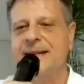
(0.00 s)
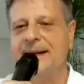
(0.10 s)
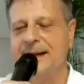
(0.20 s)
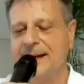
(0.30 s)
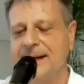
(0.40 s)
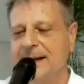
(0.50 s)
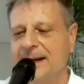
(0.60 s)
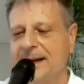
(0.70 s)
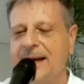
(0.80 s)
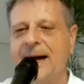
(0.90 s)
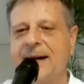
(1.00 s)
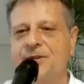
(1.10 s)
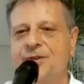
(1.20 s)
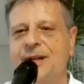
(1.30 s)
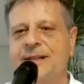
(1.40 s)
said a
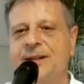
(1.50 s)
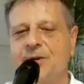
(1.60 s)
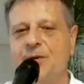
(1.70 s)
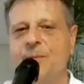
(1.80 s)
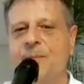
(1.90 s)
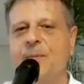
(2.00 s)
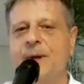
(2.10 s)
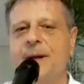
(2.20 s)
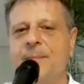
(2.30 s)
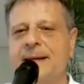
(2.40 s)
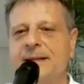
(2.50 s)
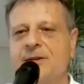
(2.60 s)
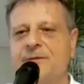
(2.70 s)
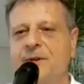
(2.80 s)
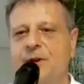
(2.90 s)
hydrogen isotope with a
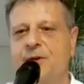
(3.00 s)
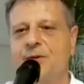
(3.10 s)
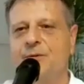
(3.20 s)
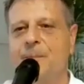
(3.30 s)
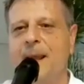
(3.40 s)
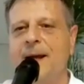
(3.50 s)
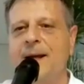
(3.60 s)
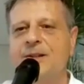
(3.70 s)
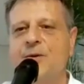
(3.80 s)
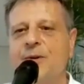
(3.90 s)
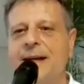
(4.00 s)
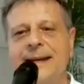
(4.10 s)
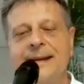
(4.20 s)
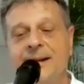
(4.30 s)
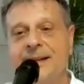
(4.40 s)
mass of 2. So he
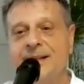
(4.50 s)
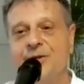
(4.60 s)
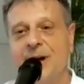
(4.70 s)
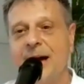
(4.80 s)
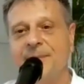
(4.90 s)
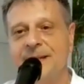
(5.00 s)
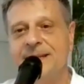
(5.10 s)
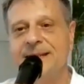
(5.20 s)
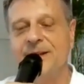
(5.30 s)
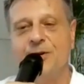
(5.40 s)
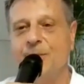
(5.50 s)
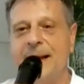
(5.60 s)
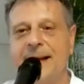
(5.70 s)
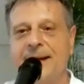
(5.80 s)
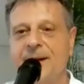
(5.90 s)
did not describe this
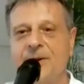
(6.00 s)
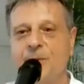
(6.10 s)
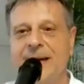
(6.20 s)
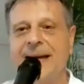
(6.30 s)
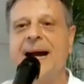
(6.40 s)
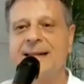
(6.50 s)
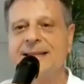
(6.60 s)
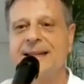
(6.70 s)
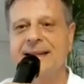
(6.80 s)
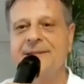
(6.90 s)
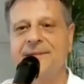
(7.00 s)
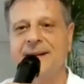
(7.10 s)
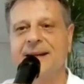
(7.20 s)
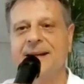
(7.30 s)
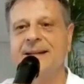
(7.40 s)
isotope any other way, how
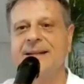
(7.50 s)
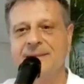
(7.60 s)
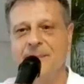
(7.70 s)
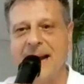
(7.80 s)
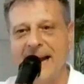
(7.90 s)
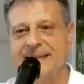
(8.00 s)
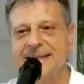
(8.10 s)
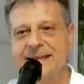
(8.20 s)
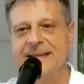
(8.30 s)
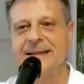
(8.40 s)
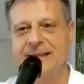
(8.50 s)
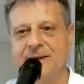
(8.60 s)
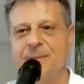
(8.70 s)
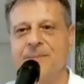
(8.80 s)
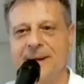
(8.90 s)
significant its mass is
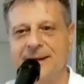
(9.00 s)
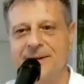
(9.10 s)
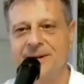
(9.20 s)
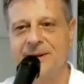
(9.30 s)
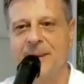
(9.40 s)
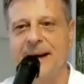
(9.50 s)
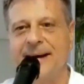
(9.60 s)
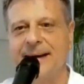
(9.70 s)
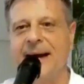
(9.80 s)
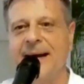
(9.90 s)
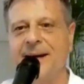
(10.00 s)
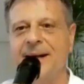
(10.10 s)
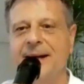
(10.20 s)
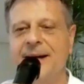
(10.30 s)
compared to the parent ion.